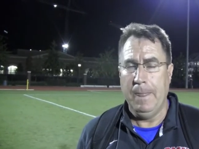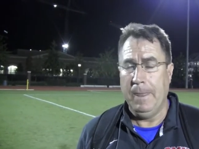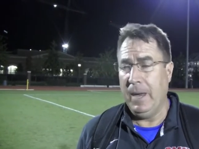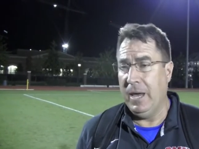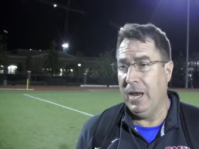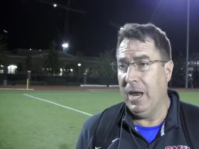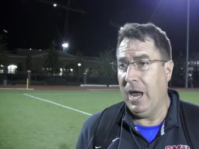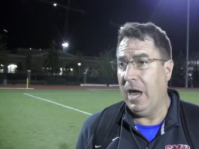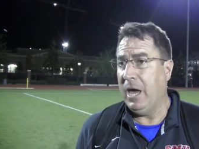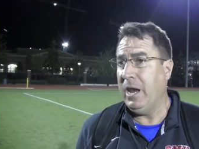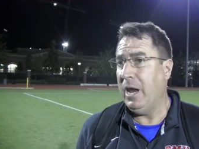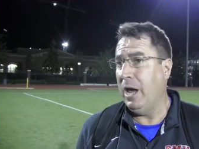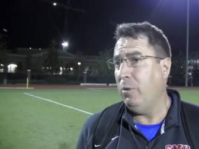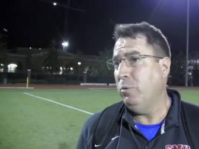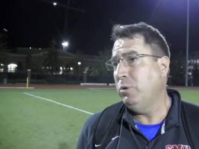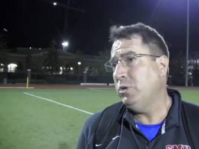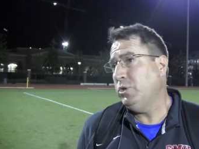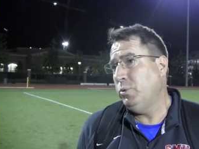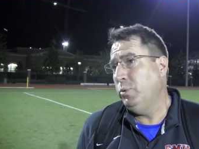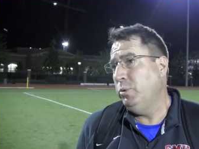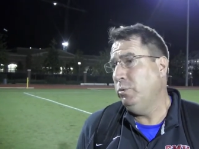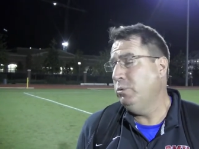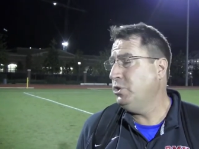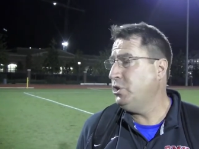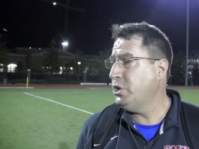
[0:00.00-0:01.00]
and, and I
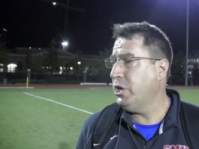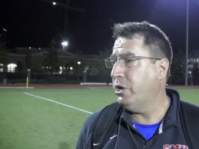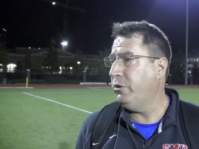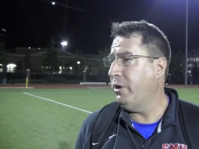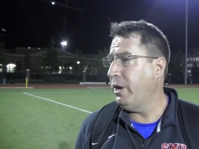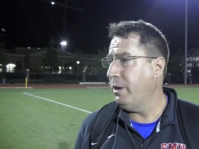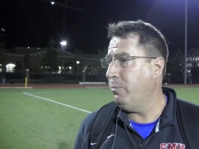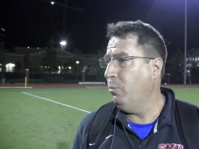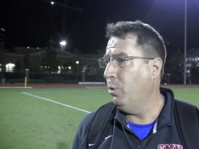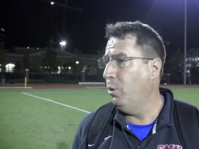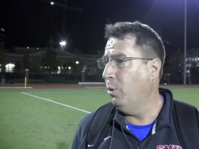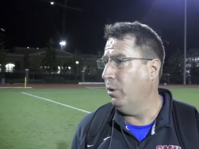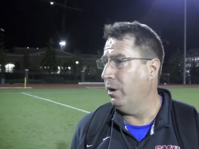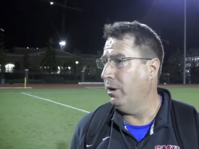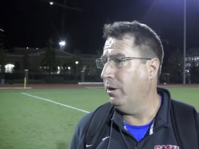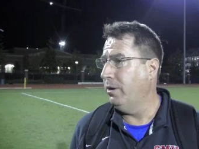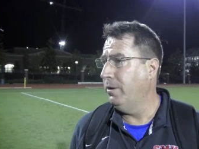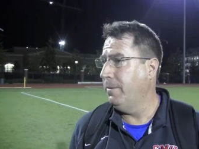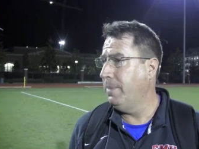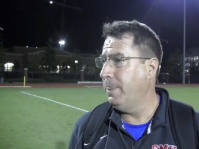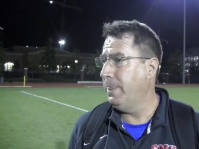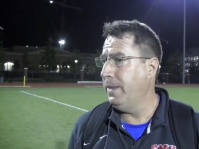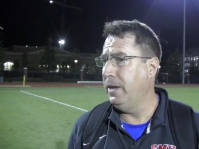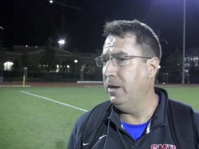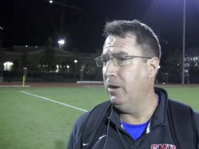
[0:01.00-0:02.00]
wish we would generate more,
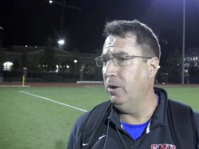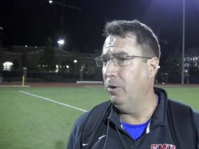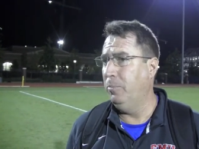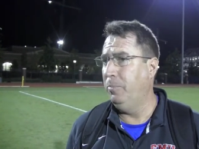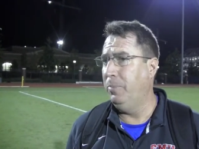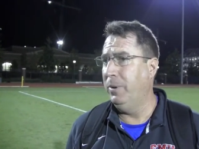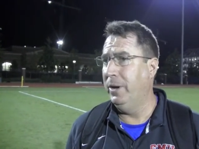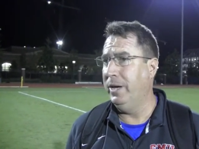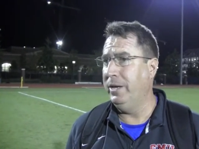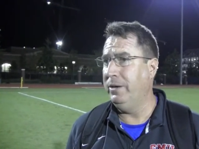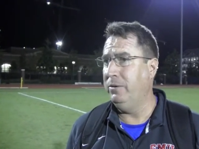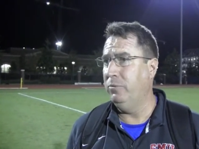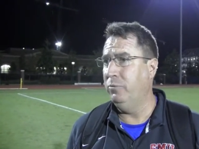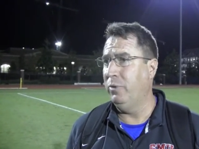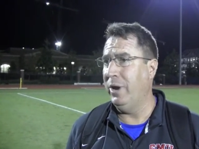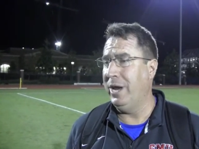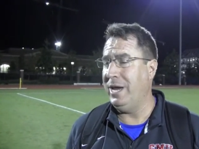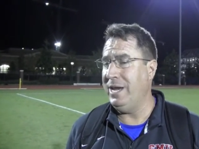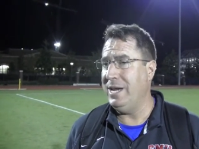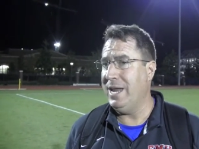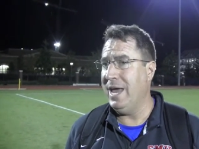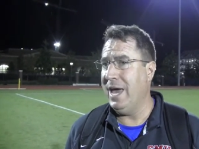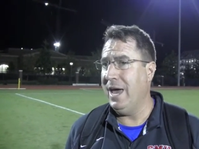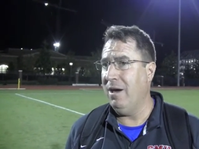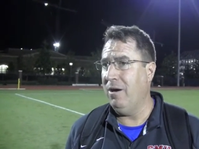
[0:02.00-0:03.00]
you know, but
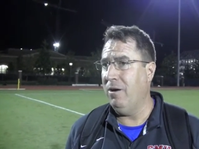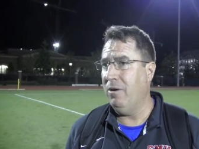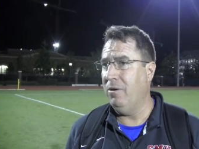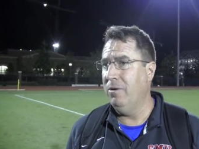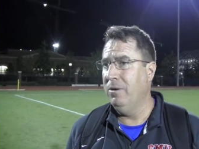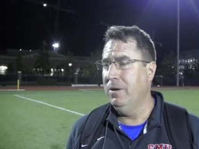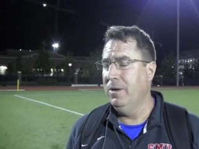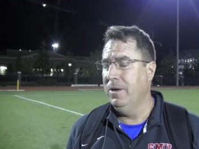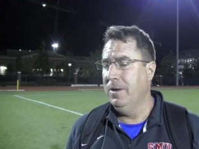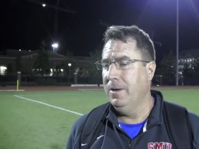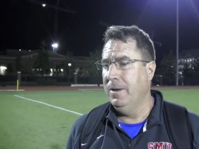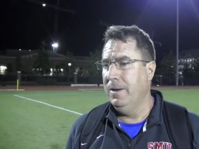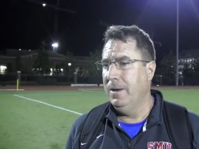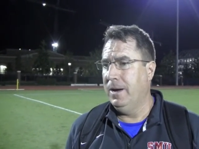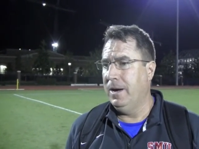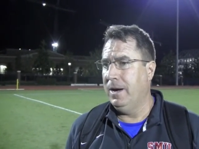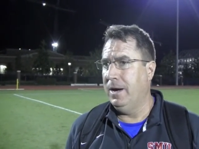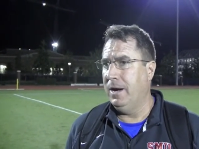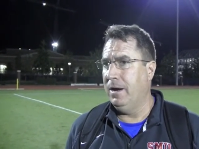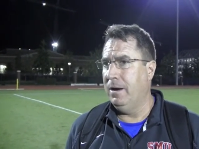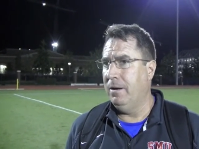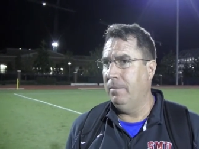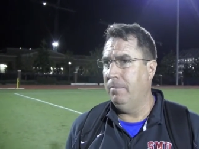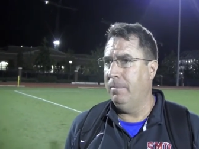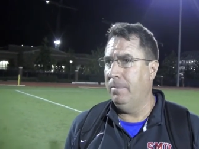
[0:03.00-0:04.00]
right now,
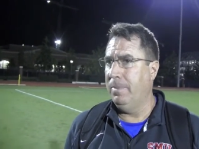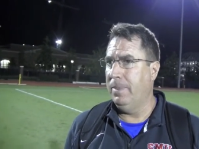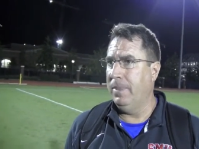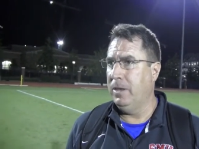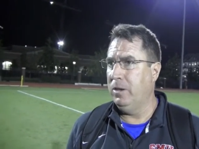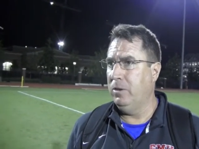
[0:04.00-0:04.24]
um,